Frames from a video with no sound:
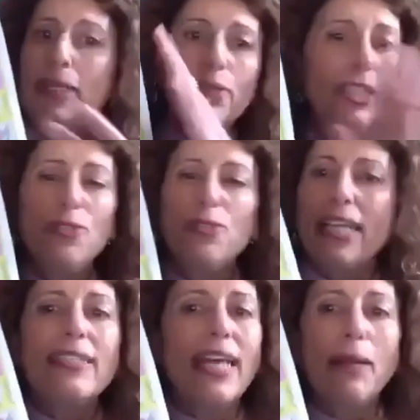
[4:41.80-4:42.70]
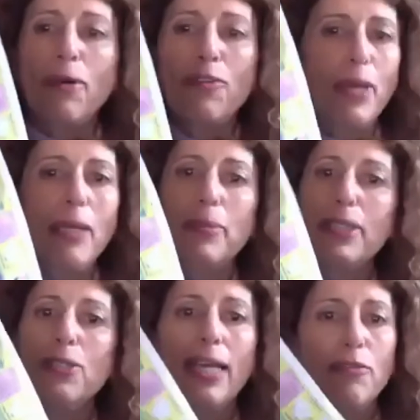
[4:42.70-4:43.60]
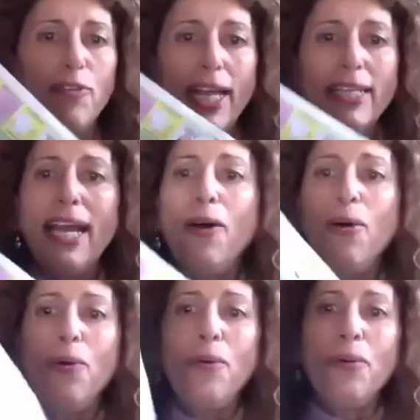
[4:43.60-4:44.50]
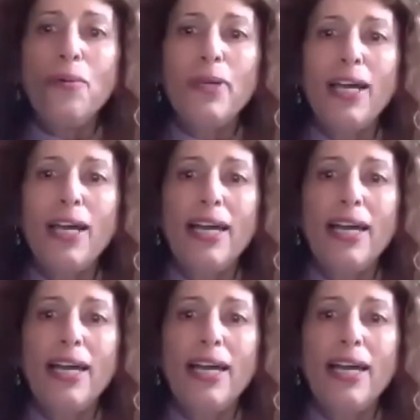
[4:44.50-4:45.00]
you can use any type of paper you can find at home.